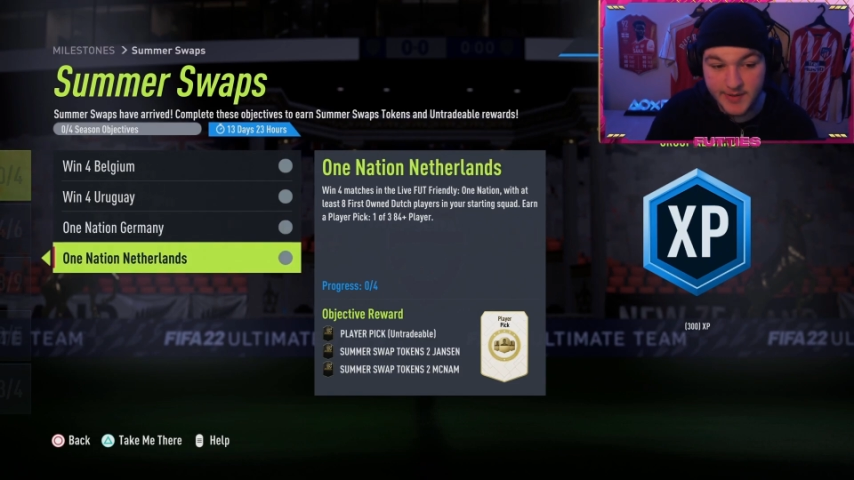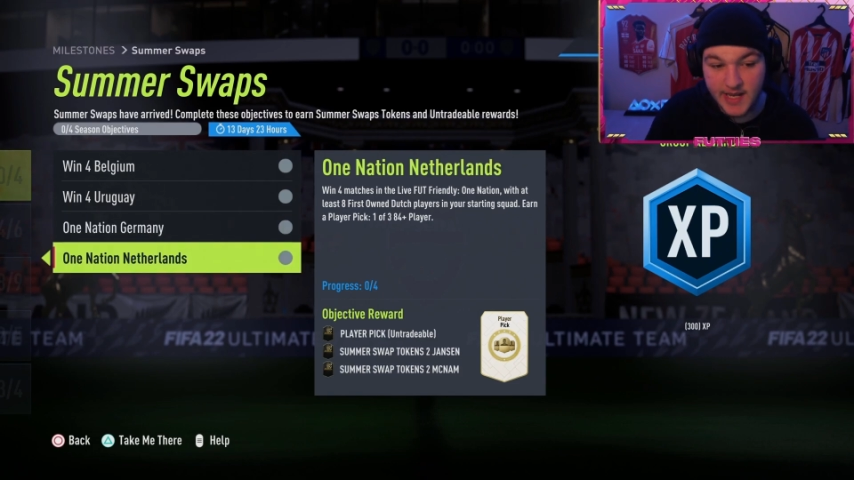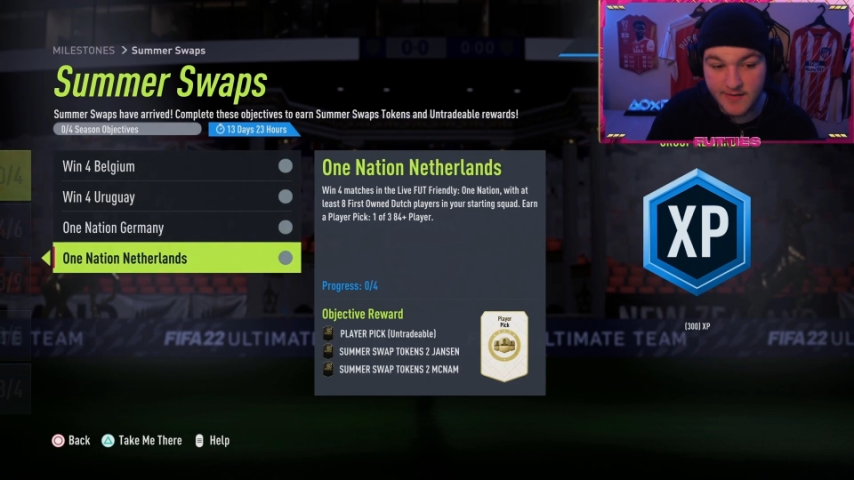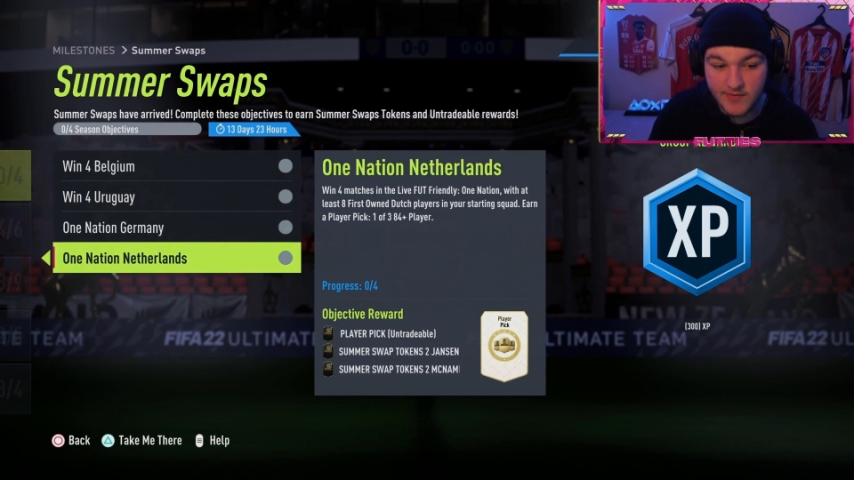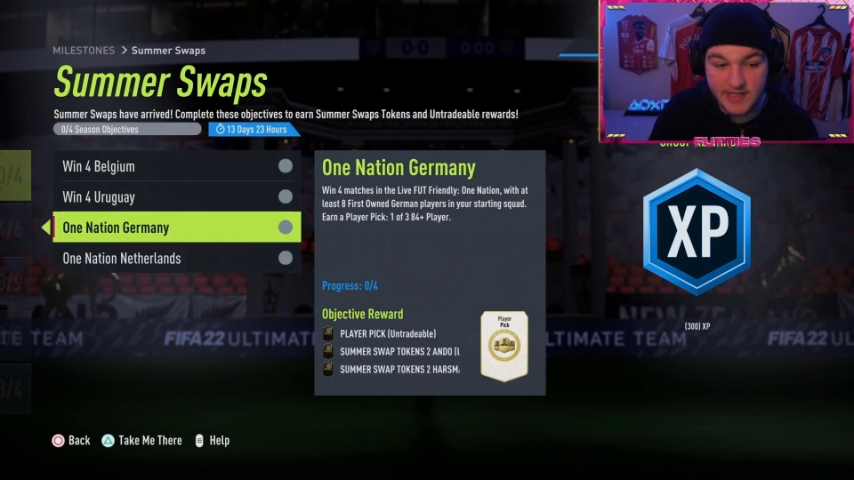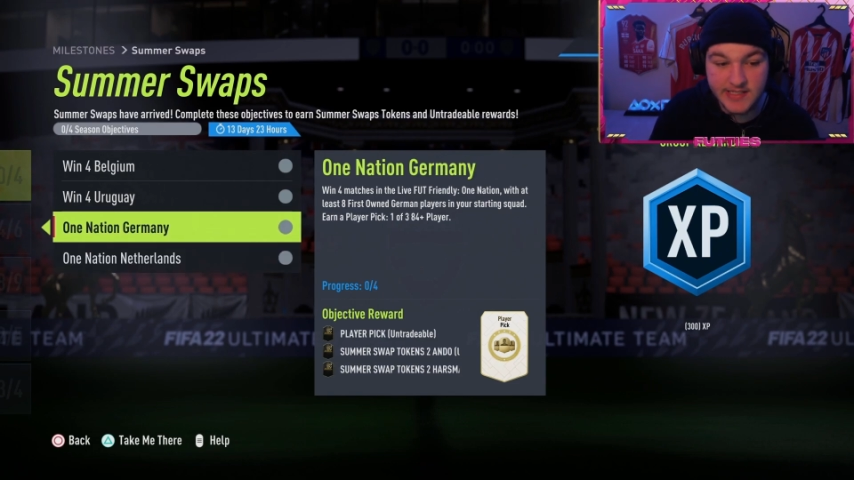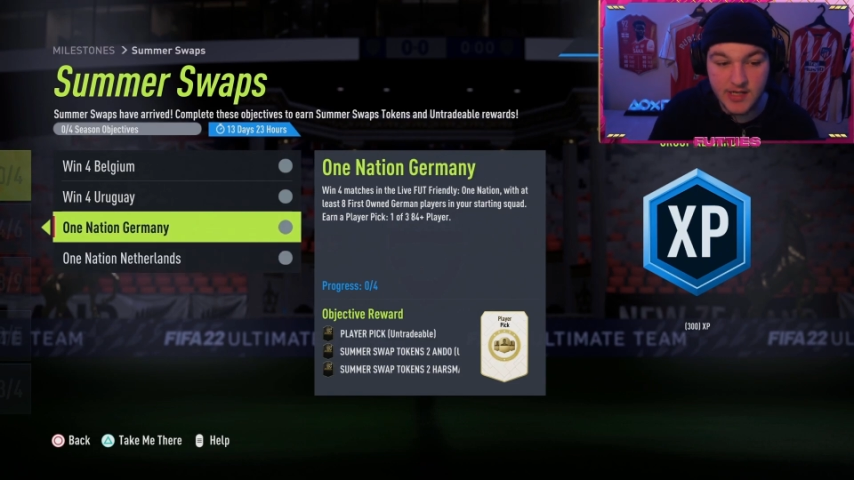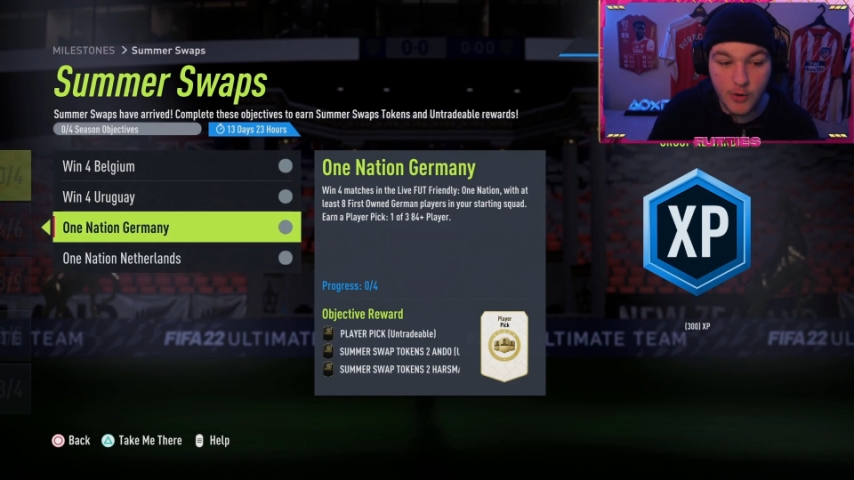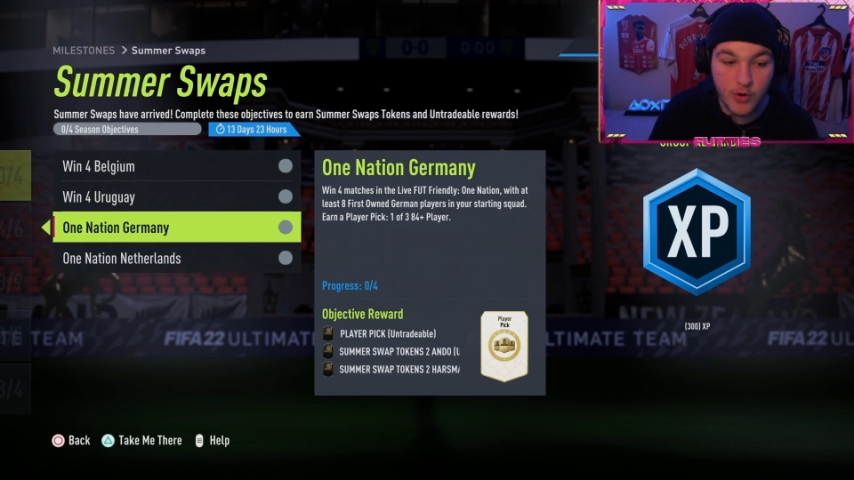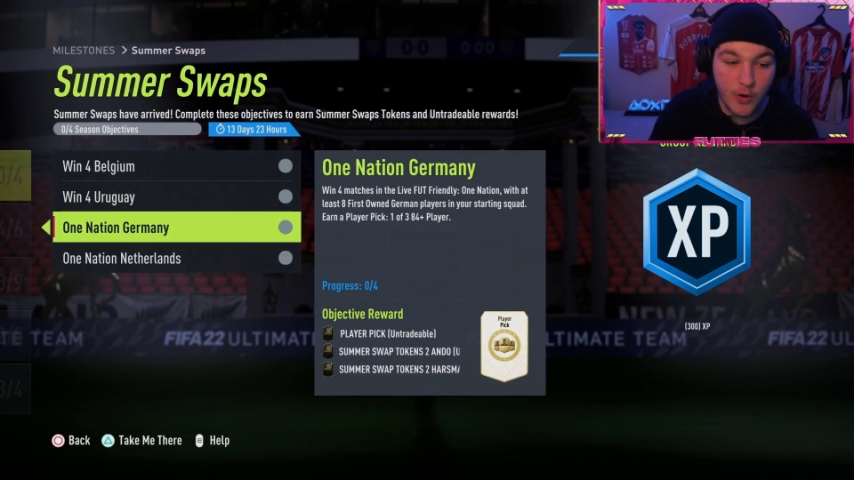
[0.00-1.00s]
but nonetheless,
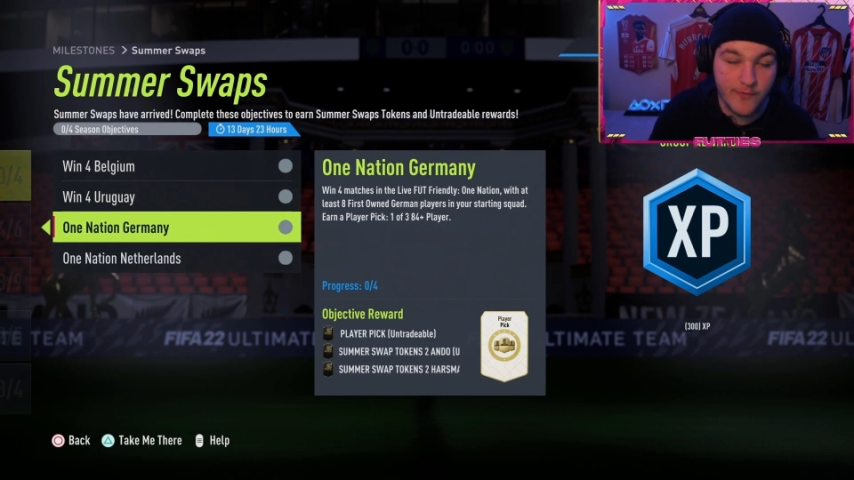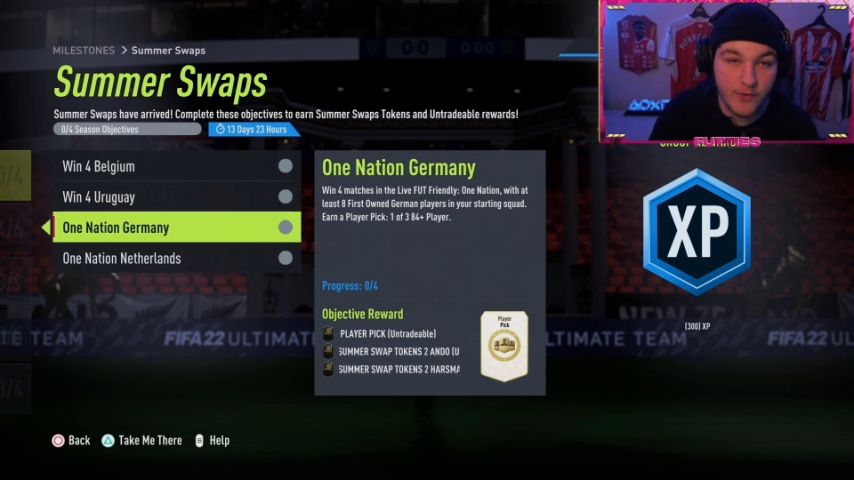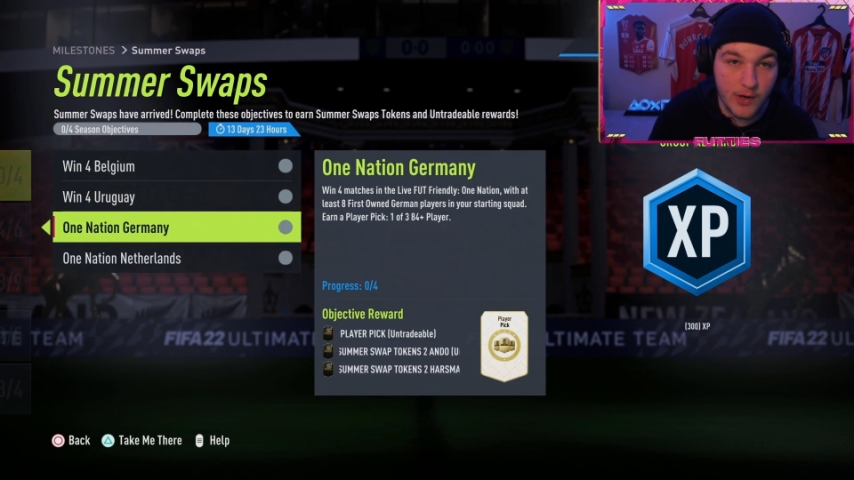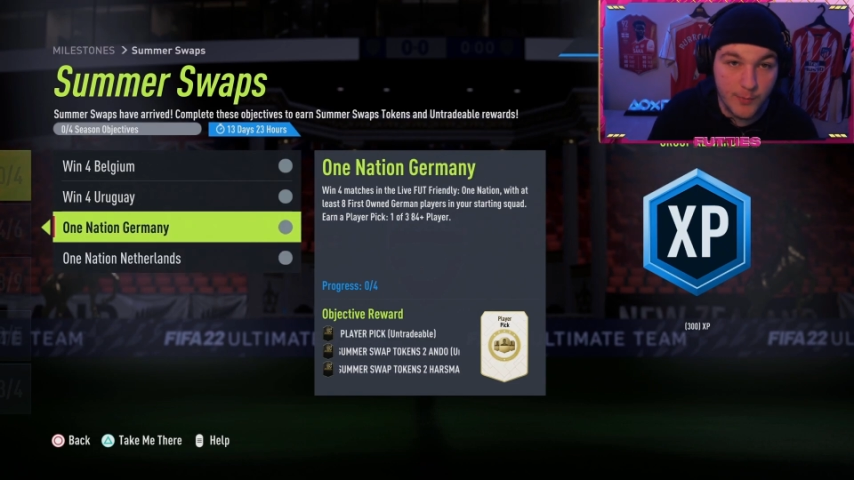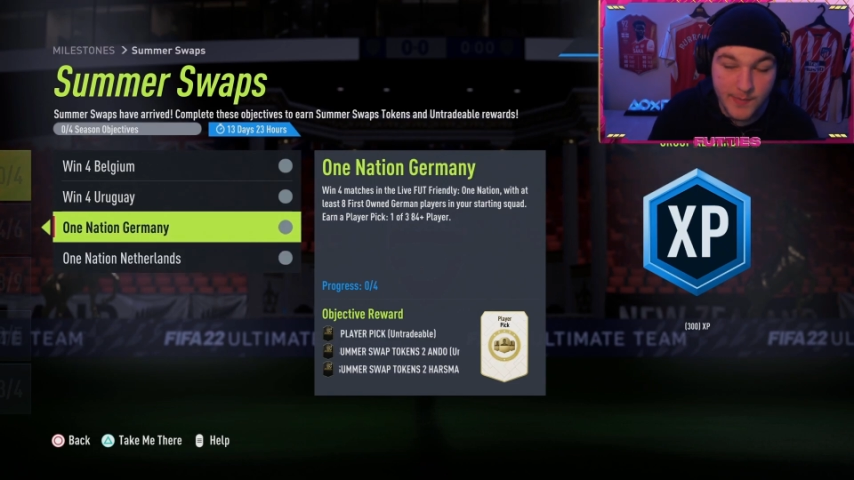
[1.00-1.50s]
nonetheless, I'll go through